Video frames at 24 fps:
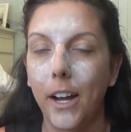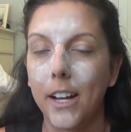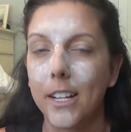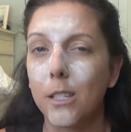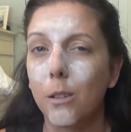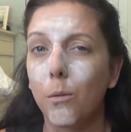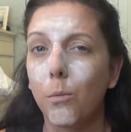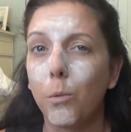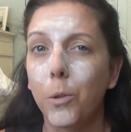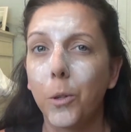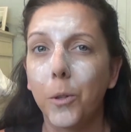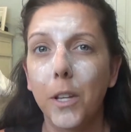it's
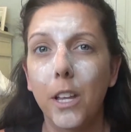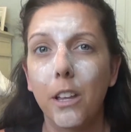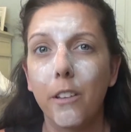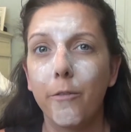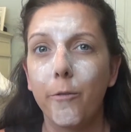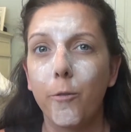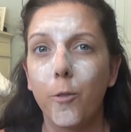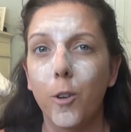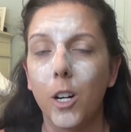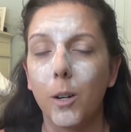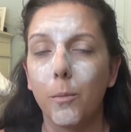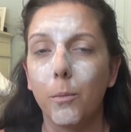a really
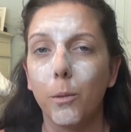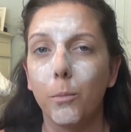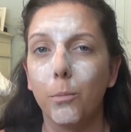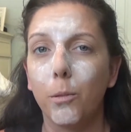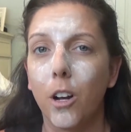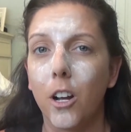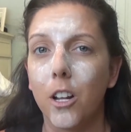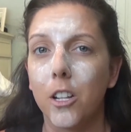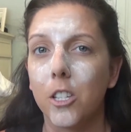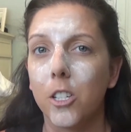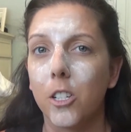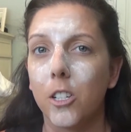affordable
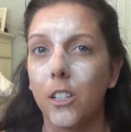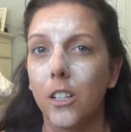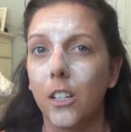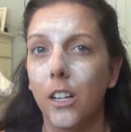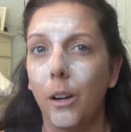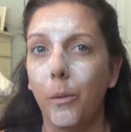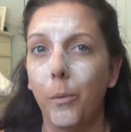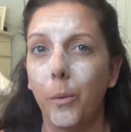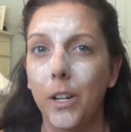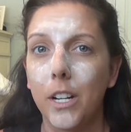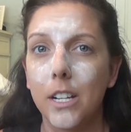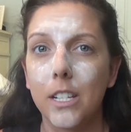bronzer. I
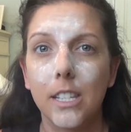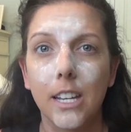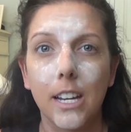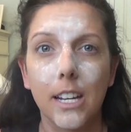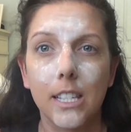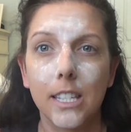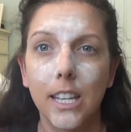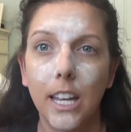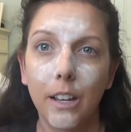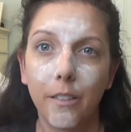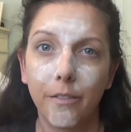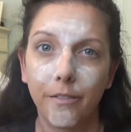want to say
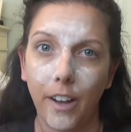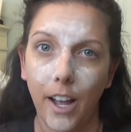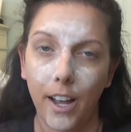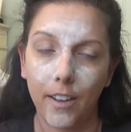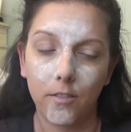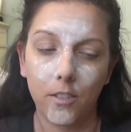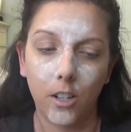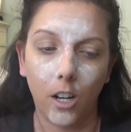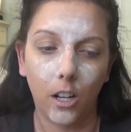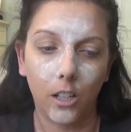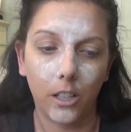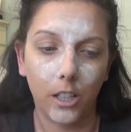it's like
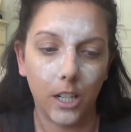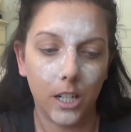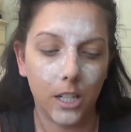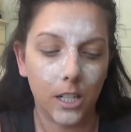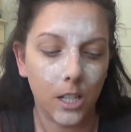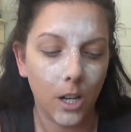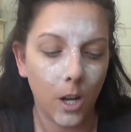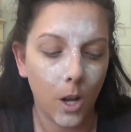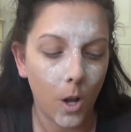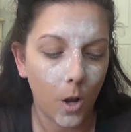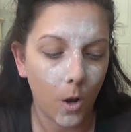$5.